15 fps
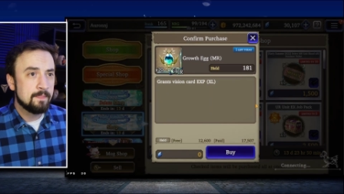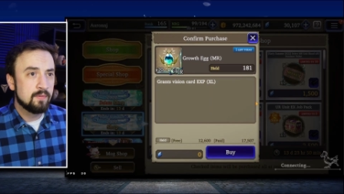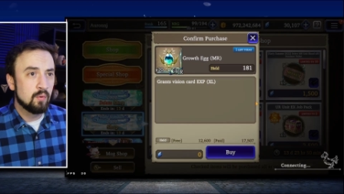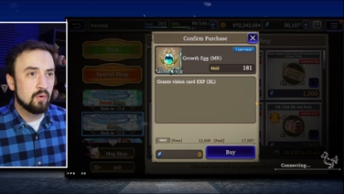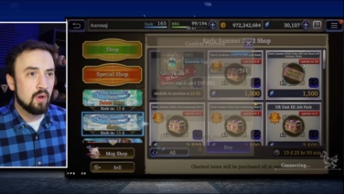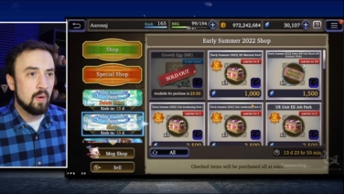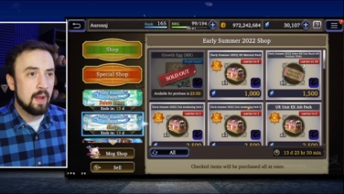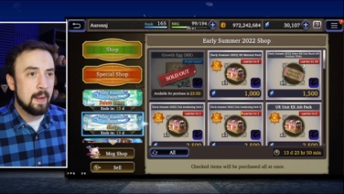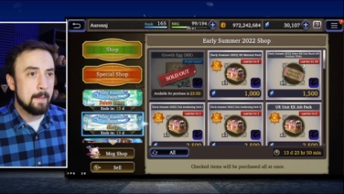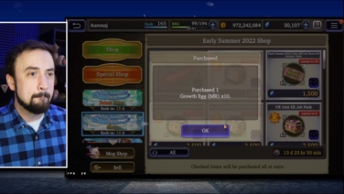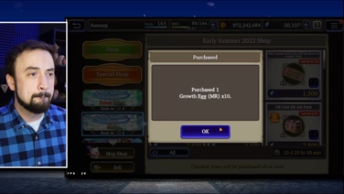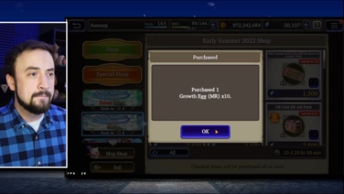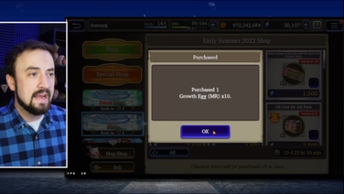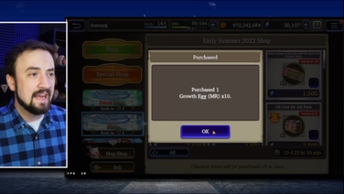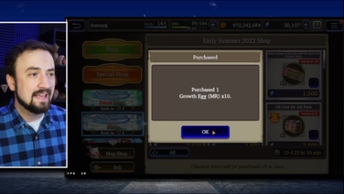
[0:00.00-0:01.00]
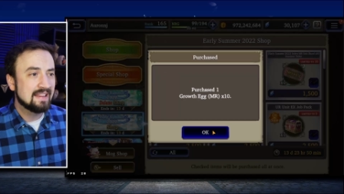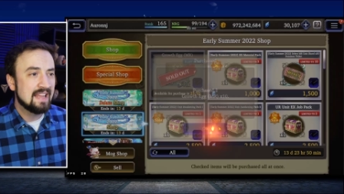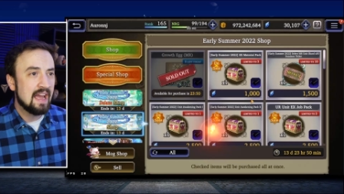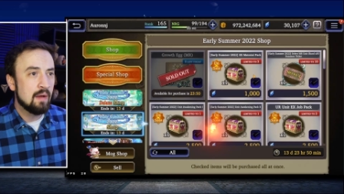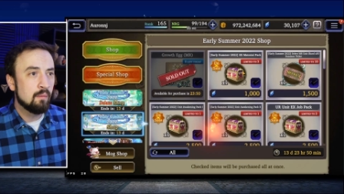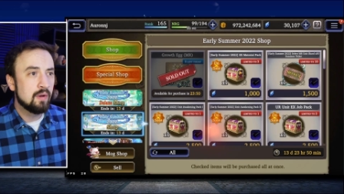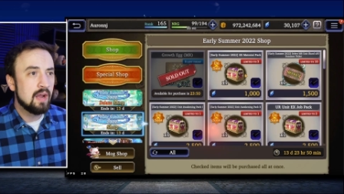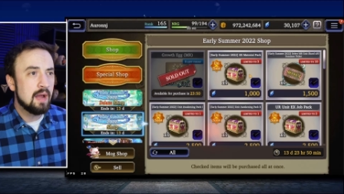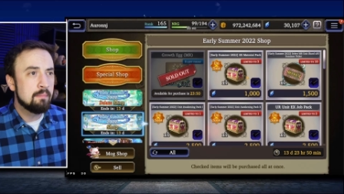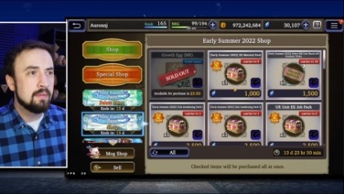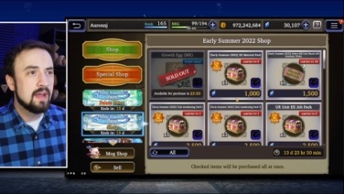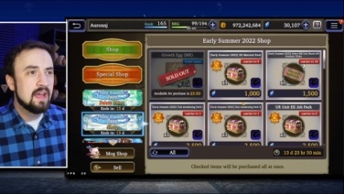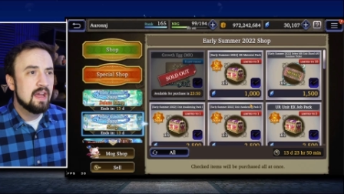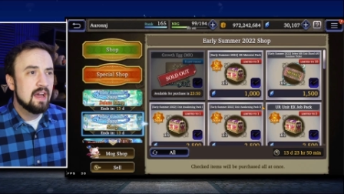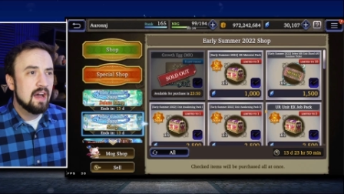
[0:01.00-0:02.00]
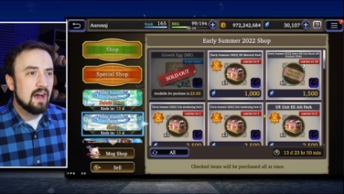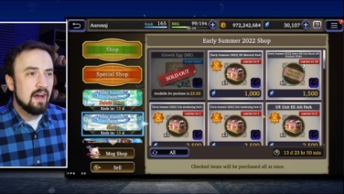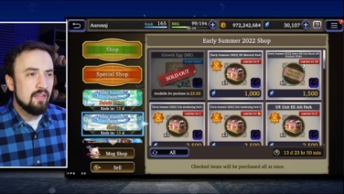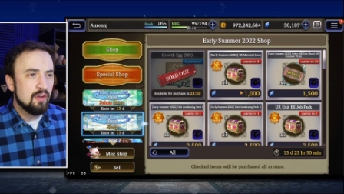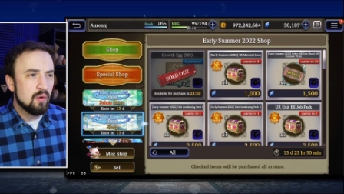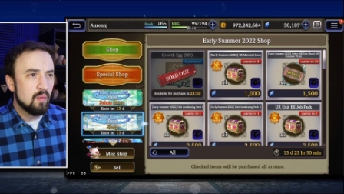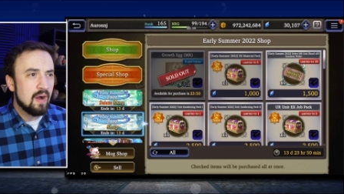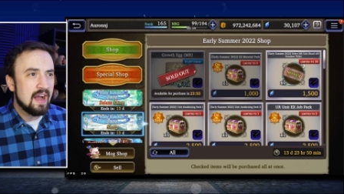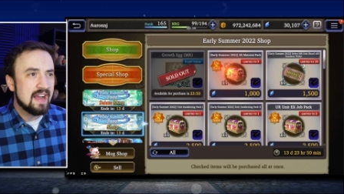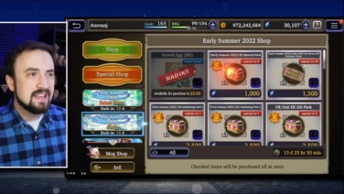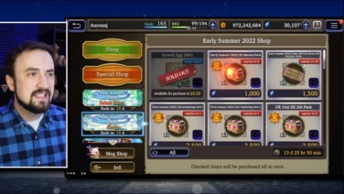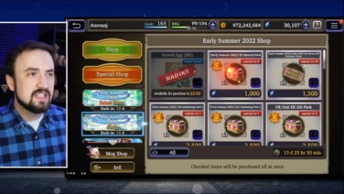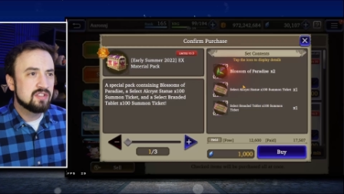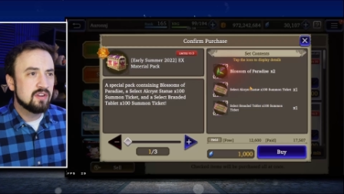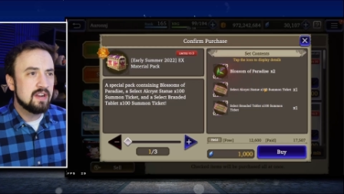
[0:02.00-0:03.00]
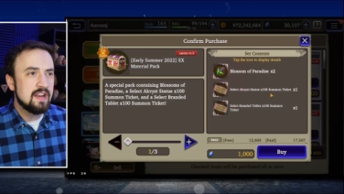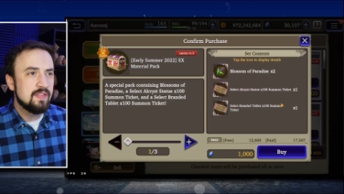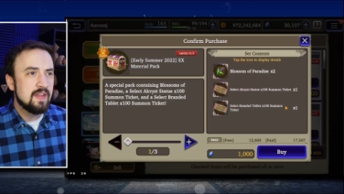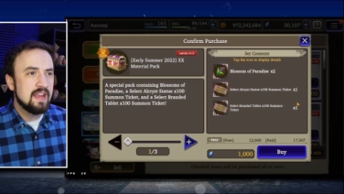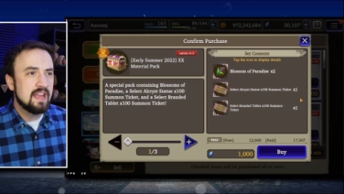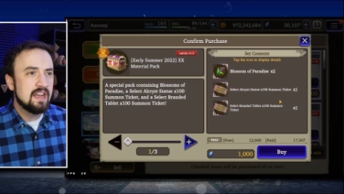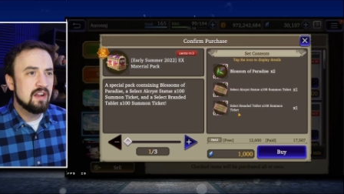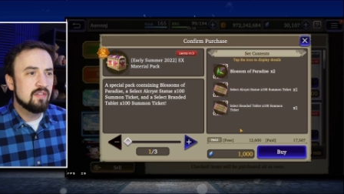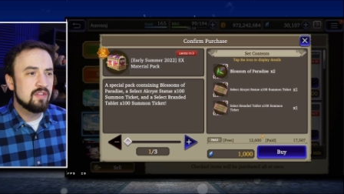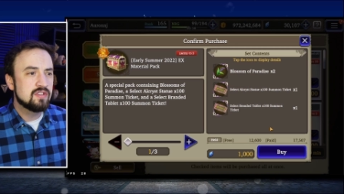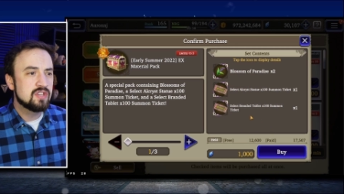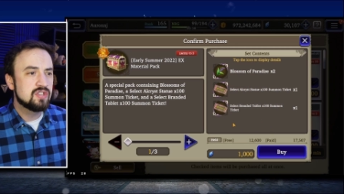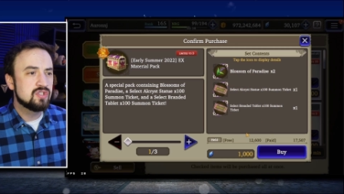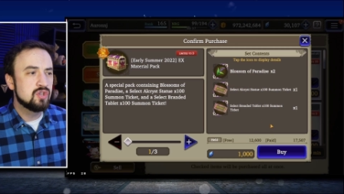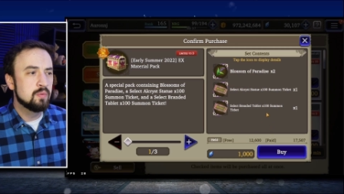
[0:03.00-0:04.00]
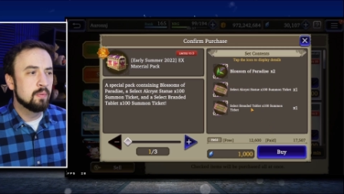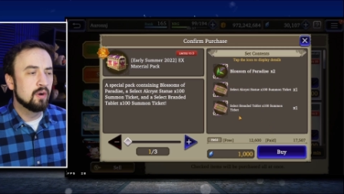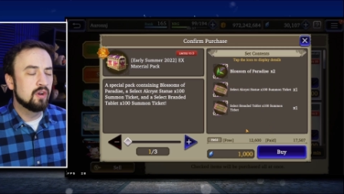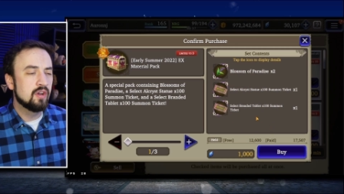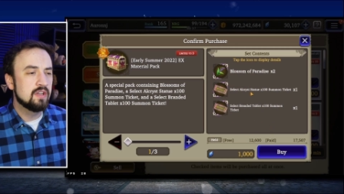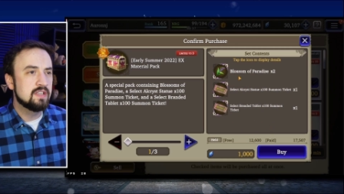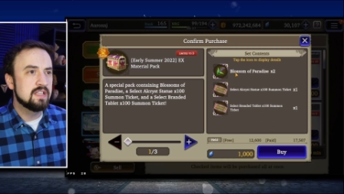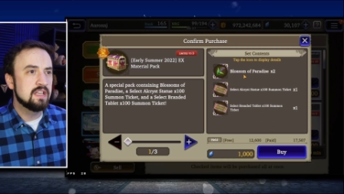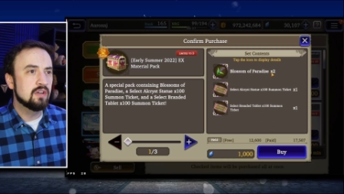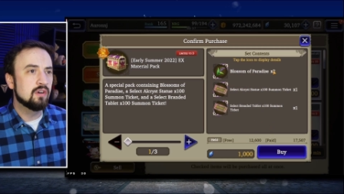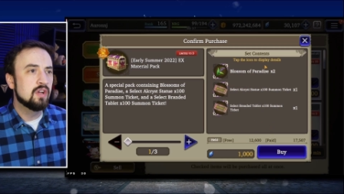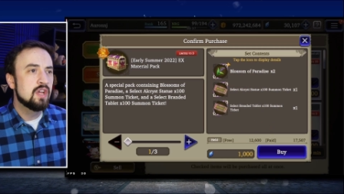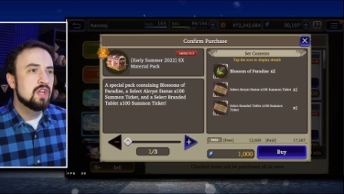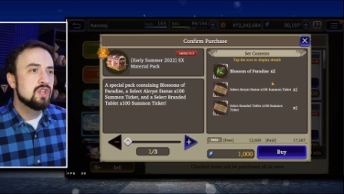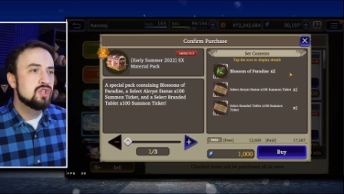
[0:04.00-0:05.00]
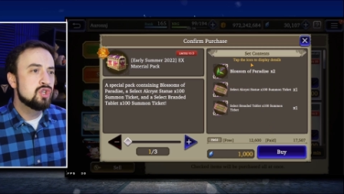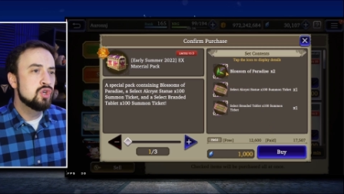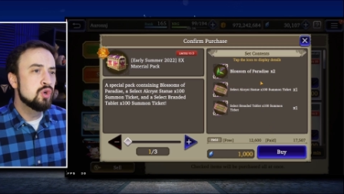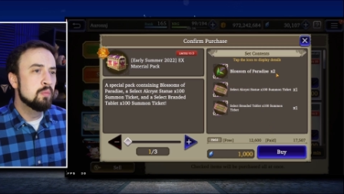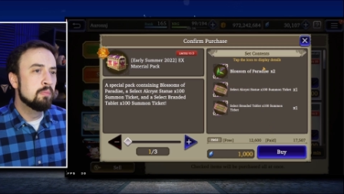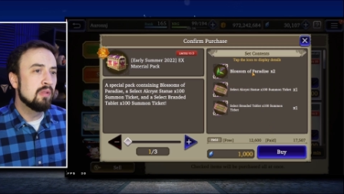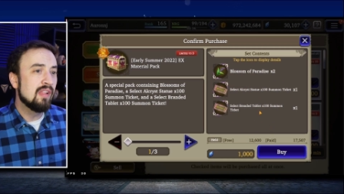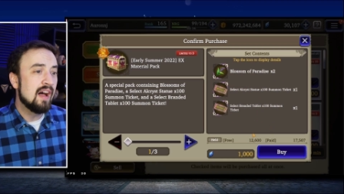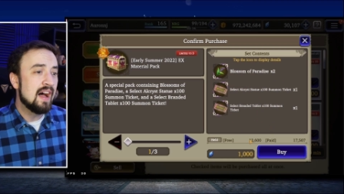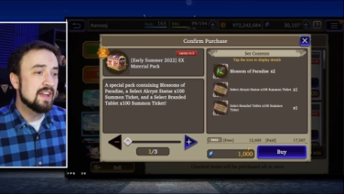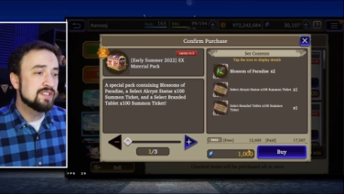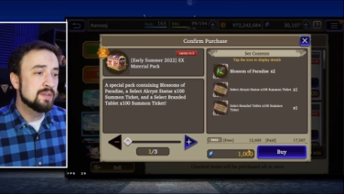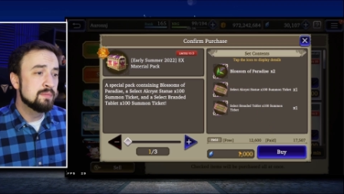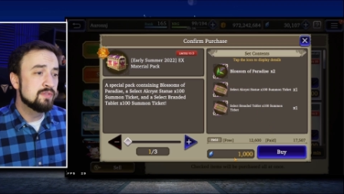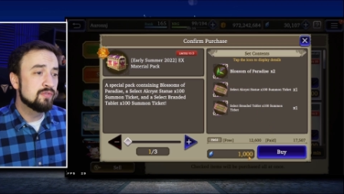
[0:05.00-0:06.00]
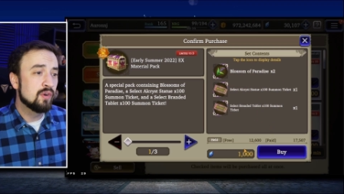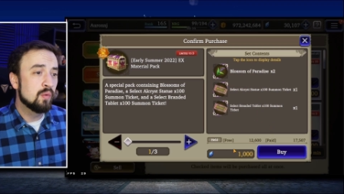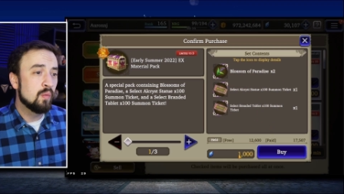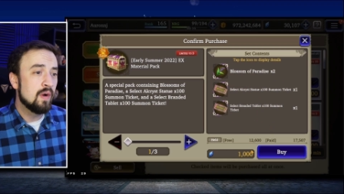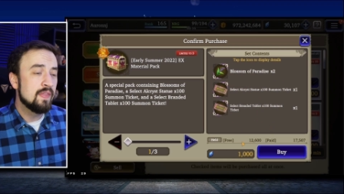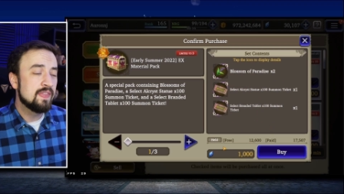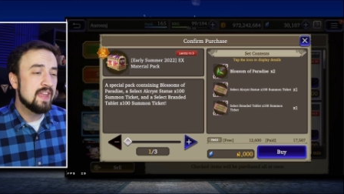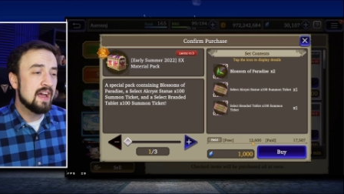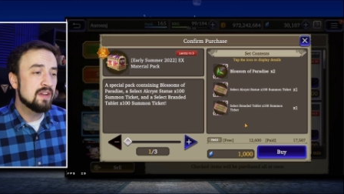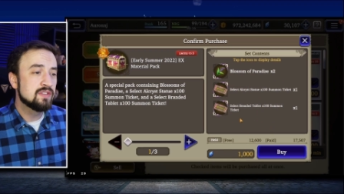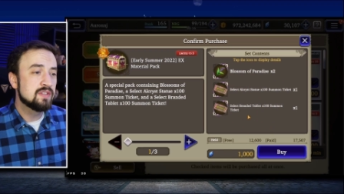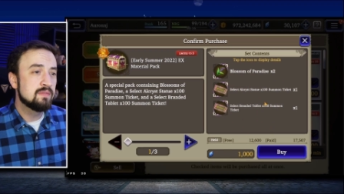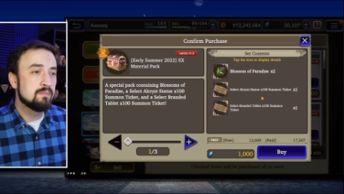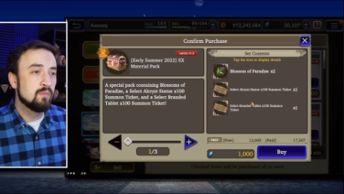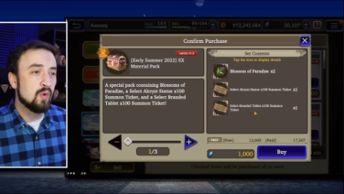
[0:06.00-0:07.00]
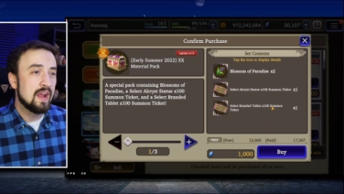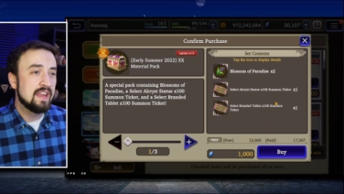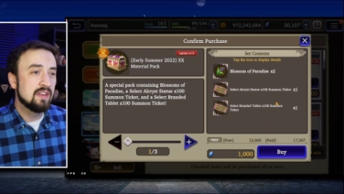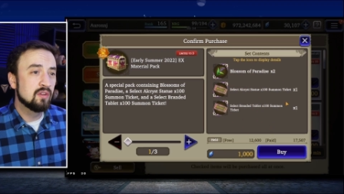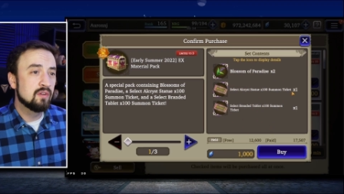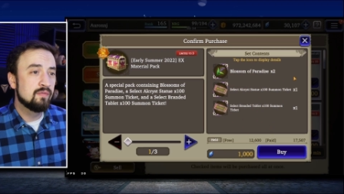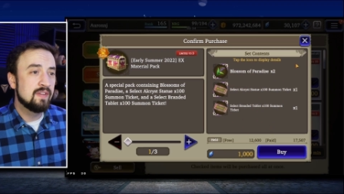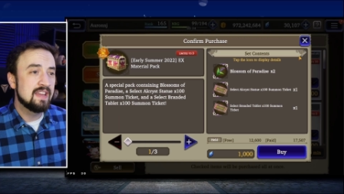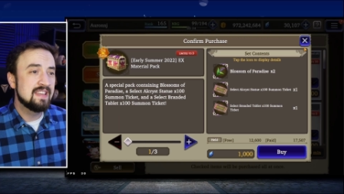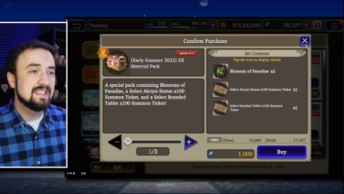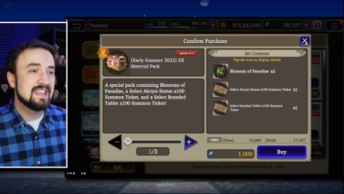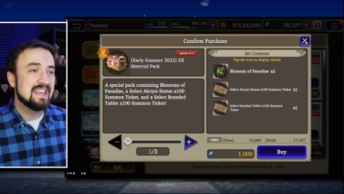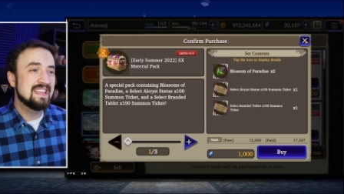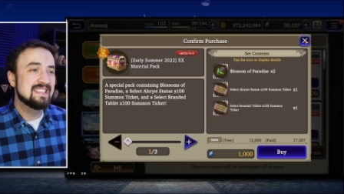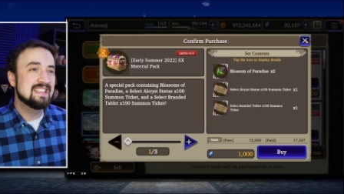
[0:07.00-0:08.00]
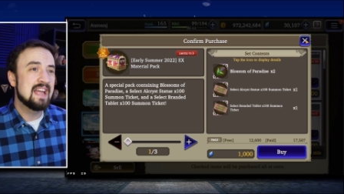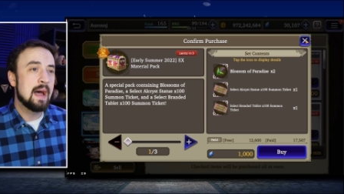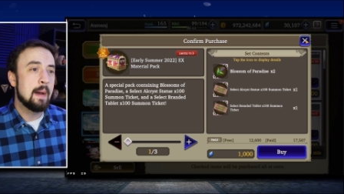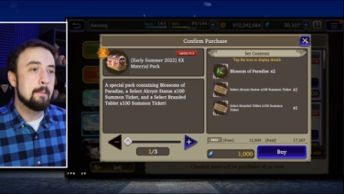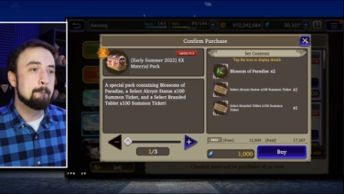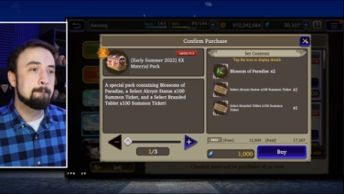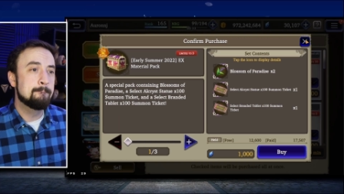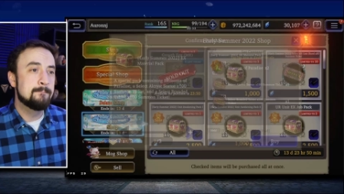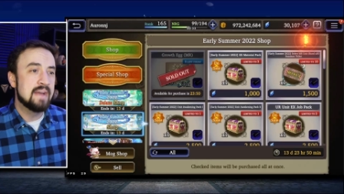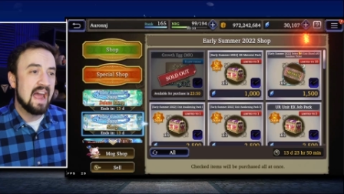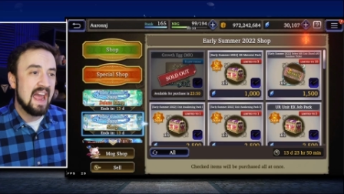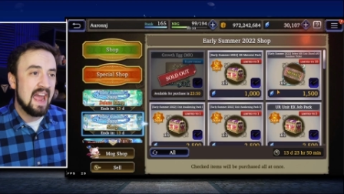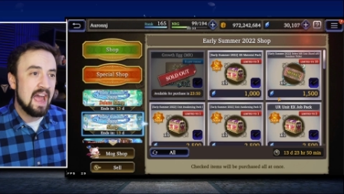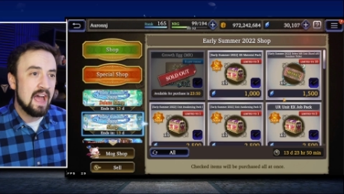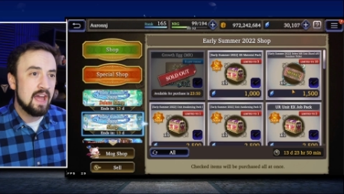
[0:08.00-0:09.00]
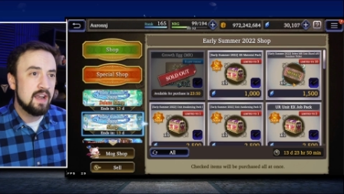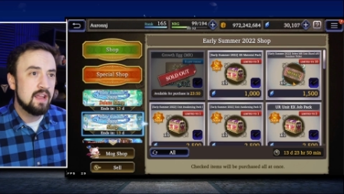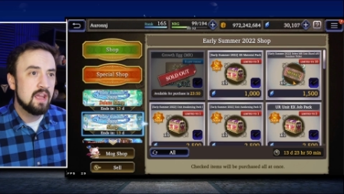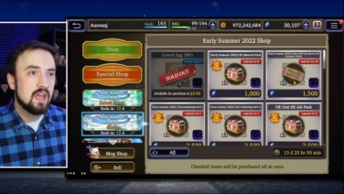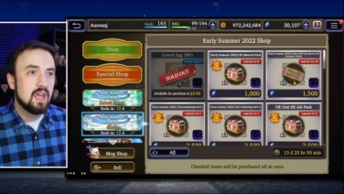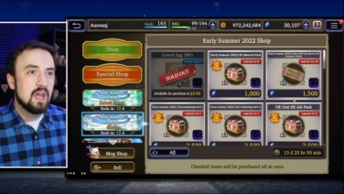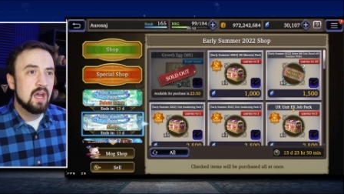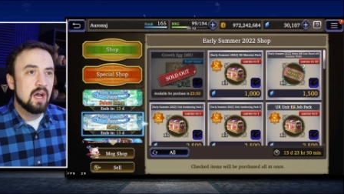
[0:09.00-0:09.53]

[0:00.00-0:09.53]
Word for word: So we'll go ahead and pick that one up. Otherwise, is there anything in here that's a super good deal? Two blossoms for 1,000 regular Viz is not bad.